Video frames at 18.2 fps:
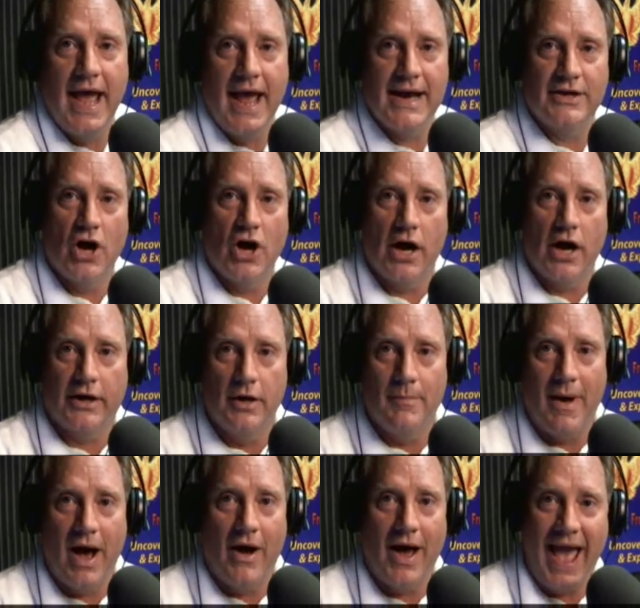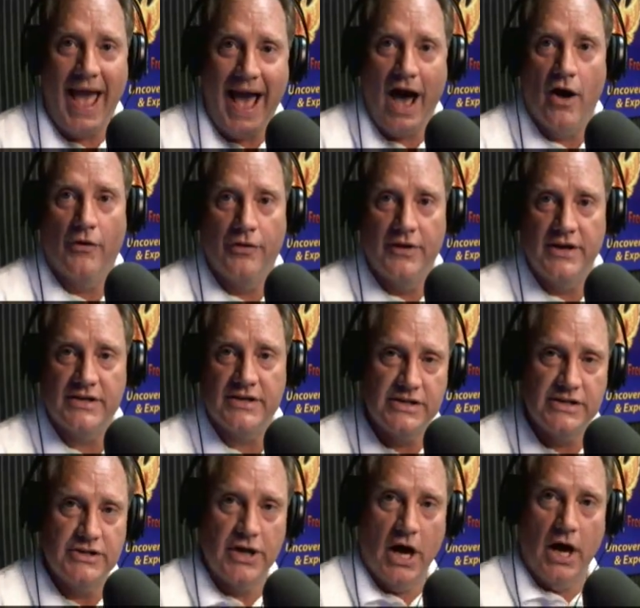and talking about how
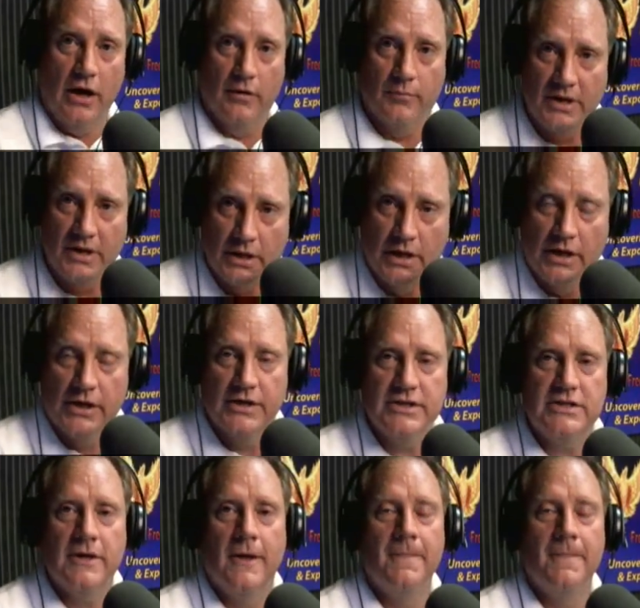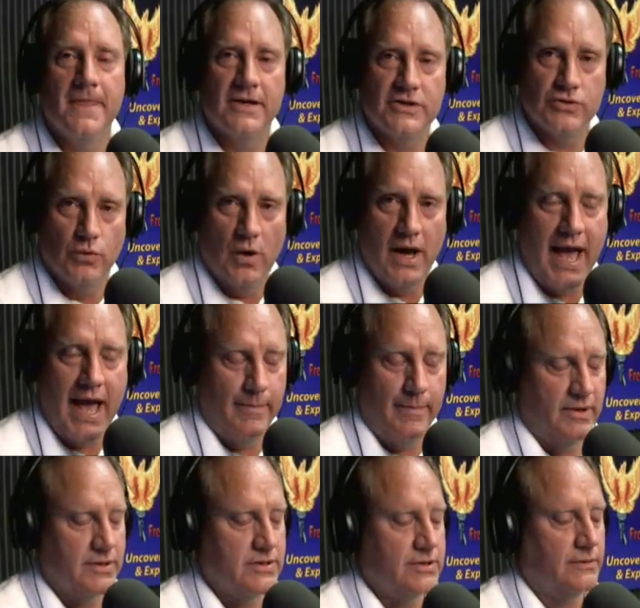this is done, because this is what
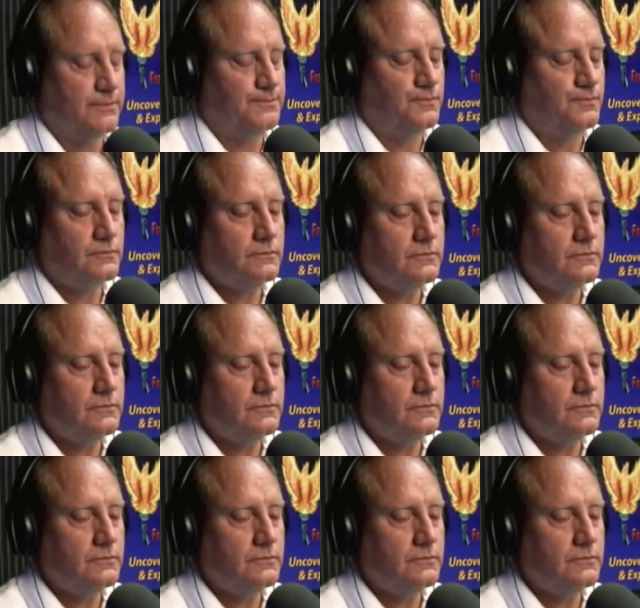happens.